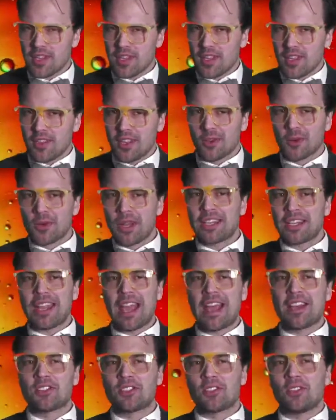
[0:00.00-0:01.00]
The correct
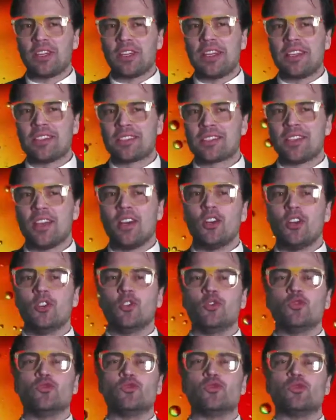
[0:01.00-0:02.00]
answer is
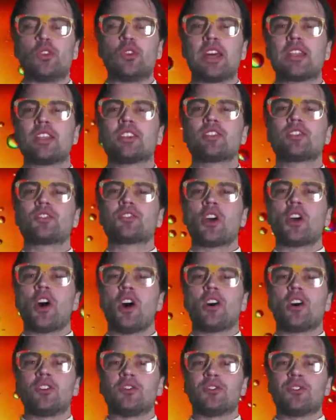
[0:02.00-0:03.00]

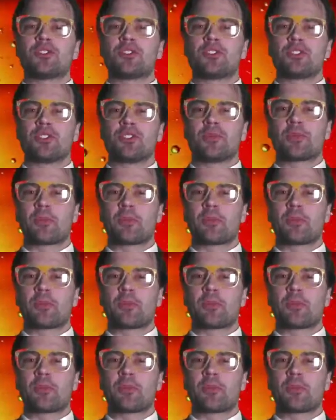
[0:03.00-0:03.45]
Renaissance.